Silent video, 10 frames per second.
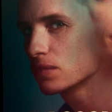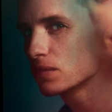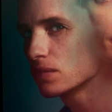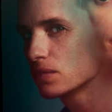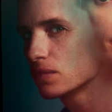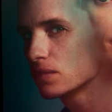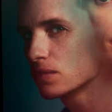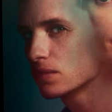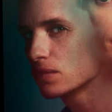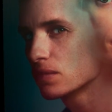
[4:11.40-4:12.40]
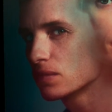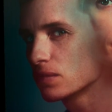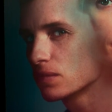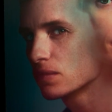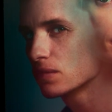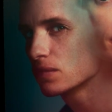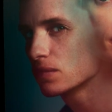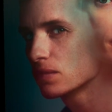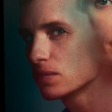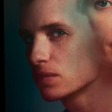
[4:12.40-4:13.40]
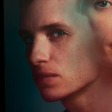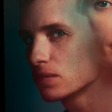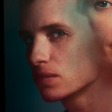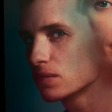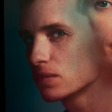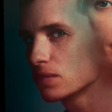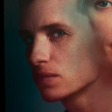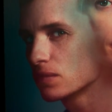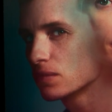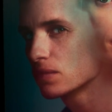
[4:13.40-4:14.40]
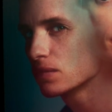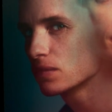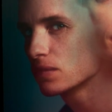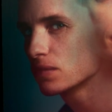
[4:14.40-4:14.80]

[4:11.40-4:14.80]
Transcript: (not speaking)